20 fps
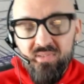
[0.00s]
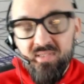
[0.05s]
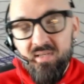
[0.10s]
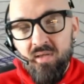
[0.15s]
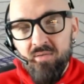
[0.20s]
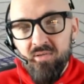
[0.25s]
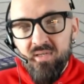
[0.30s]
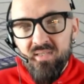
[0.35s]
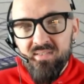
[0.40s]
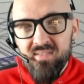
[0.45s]

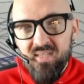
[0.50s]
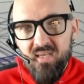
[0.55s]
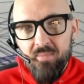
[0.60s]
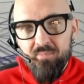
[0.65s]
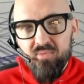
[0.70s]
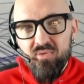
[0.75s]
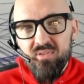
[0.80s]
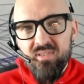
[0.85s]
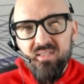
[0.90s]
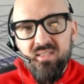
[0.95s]
Another
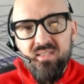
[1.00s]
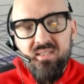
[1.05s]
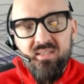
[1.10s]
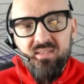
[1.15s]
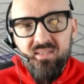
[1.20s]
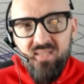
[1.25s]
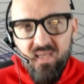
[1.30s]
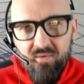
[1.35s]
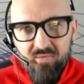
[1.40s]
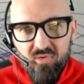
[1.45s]
example
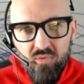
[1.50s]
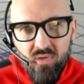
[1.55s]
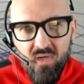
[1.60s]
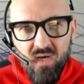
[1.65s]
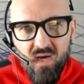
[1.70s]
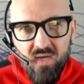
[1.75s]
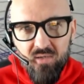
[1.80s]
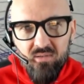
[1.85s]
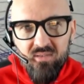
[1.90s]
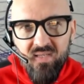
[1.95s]
is Kevin
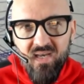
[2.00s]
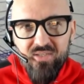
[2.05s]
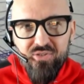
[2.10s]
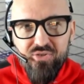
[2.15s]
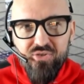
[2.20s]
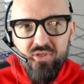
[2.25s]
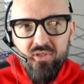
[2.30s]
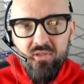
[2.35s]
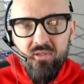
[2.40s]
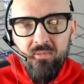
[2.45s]
O'Connell
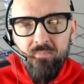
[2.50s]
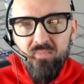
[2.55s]
last year.